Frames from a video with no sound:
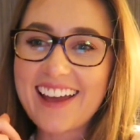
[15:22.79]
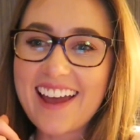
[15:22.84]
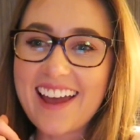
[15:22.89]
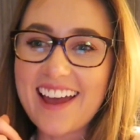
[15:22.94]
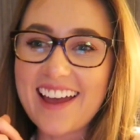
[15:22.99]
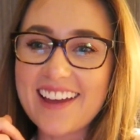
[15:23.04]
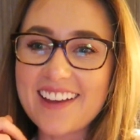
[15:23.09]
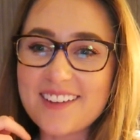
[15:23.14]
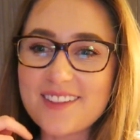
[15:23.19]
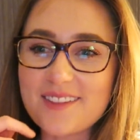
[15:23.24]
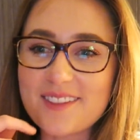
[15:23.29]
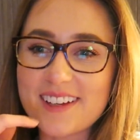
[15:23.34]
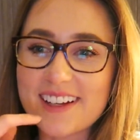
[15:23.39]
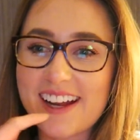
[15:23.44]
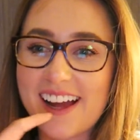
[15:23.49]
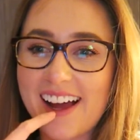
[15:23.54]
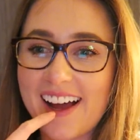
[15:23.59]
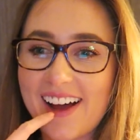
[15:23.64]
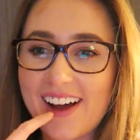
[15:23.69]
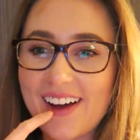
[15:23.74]
And we're
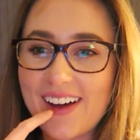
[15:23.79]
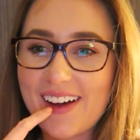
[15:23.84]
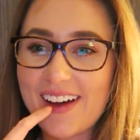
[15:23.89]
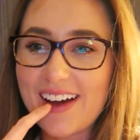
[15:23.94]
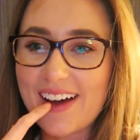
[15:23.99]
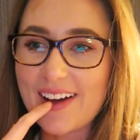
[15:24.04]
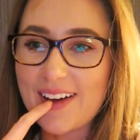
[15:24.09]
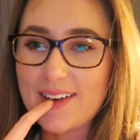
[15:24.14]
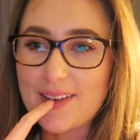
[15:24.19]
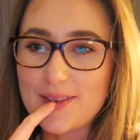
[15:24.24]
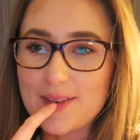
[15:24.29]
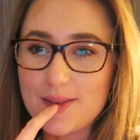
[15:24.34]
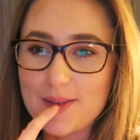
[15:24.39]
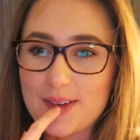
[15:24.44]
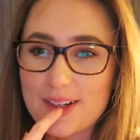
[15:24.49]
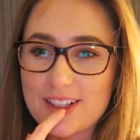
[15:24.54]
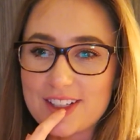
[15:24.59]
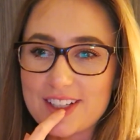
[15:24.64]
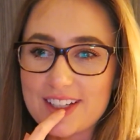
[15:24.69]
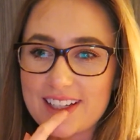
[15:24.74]
now
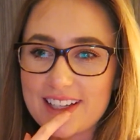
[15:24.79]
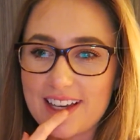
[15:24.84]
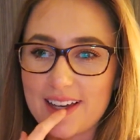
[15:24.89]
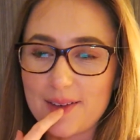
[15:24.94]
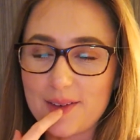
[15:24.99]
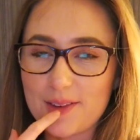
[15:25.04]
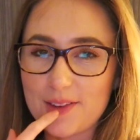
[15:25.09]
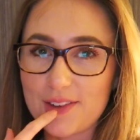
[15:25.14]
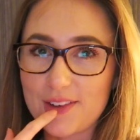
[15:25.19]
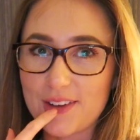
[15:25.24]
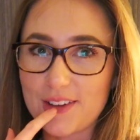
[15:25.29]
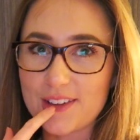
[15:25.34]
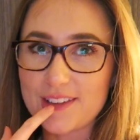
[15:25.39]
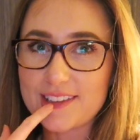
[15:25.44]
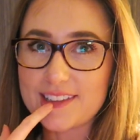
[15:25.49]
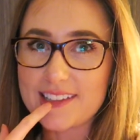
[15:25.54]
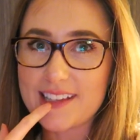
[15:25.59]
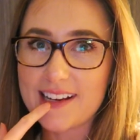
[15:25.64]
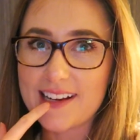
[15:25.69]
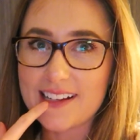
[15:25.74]
watching Game of
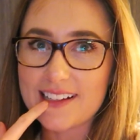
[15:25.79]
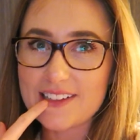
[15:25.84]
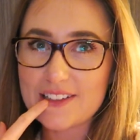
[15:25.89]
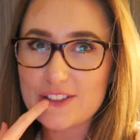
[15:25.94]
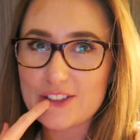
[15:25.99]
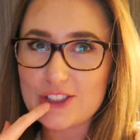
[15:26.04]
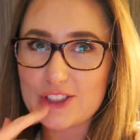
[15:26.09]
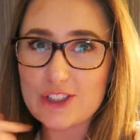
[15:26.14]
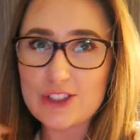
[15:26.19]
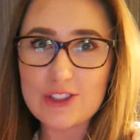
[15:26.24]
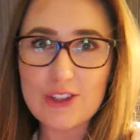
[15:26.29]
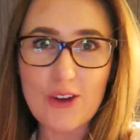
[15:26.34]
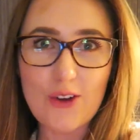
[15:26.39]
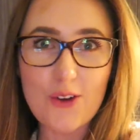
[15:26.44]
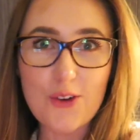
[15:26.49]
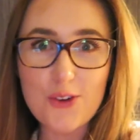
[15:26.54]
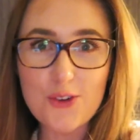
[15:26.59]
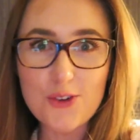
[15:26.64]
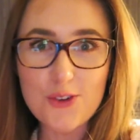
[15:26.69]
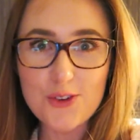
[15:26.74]
Thrones, and it's
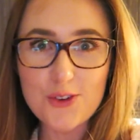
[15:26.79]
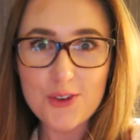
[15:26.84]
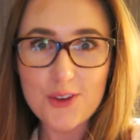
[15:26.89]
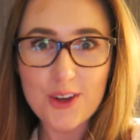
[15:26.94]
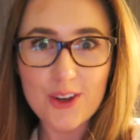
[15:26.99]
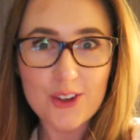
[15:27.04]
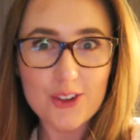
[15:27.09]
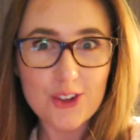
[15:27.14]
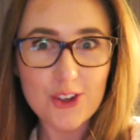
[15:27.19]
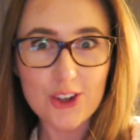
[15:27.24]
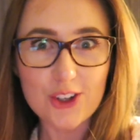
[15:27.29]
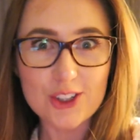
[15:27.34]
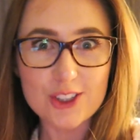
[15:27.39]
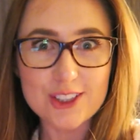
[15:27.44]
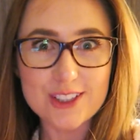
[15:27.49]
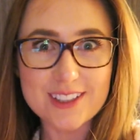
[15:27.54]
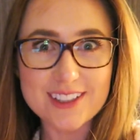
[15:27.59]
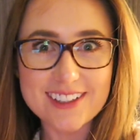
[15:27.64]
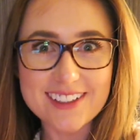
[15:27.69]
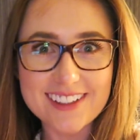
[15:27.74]
so
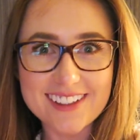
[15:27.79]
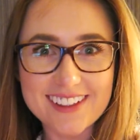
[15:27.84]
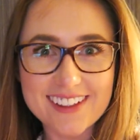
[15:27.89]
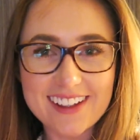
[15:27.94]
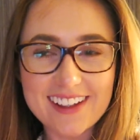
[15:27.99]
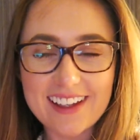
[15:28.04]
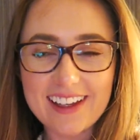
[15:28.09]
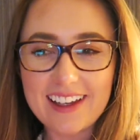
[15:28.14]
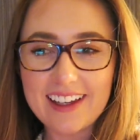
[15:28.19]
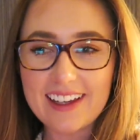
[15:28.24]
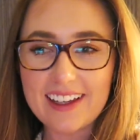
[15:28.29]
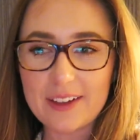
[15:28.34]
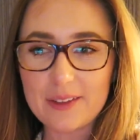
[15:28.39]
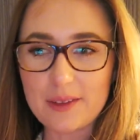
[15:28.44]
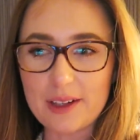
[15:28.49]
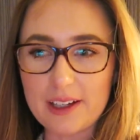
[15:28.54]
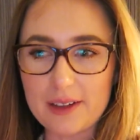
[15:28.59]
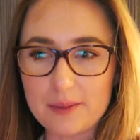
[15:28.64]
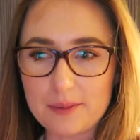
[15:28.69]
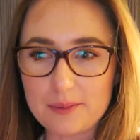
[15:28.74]
good.
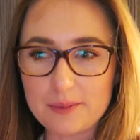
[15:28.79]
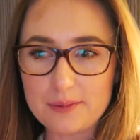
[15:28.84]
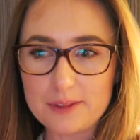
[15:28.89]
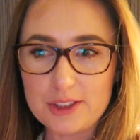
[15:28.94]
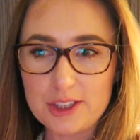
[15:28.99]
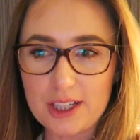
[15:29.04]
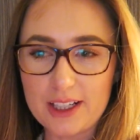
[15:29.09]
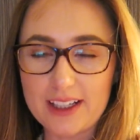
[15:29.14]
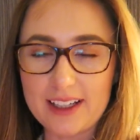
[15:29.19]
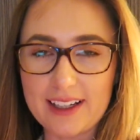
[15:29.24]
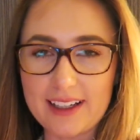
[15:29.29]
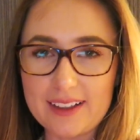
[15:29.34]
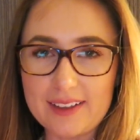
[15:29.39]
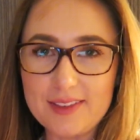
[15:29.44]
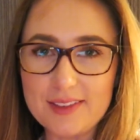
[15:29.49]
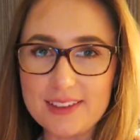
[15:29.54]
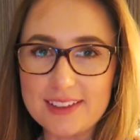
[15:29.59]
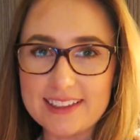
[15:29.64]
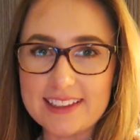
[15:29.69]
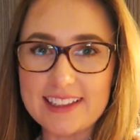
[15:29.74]
Anyway, I'm checking out
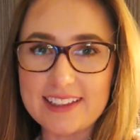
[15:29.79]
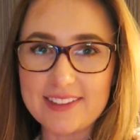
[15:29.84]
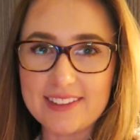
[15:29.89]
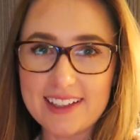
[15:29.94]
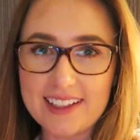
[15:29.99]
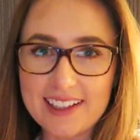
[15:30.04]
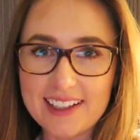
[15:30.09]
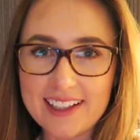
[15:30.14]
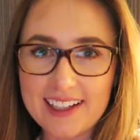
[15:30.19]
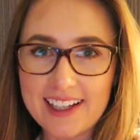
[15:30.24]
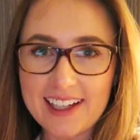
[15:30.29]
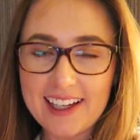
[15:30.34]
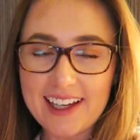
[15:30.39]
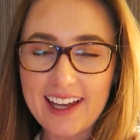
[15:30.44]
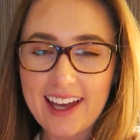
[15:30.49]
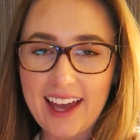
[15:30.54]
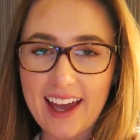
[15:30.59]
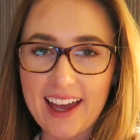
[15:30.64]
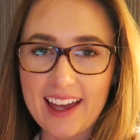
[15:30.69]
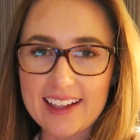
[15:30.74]
for this evening,
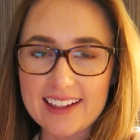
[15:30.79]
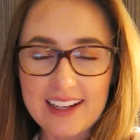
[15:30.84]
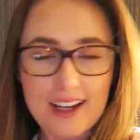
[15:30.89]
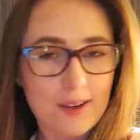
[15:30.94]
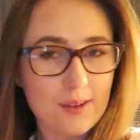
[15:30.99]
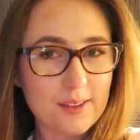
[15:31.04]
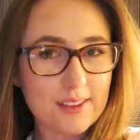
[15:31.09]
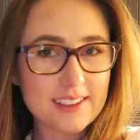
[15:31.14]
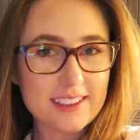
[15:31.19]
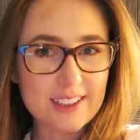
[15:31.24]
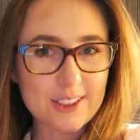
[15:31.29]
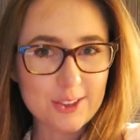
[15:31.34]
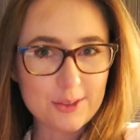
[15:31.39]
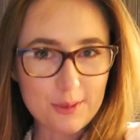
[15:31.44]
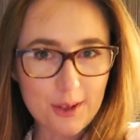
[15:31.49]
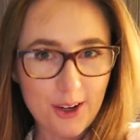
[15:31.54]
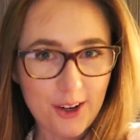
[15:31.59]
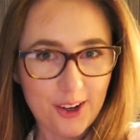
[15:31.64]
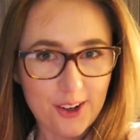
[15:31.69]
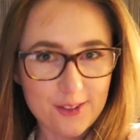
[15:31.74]
and I will see you
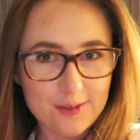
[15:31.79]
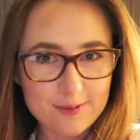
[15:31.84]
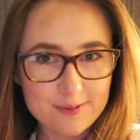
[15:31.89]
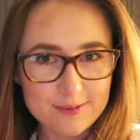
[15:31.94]
tomorrow.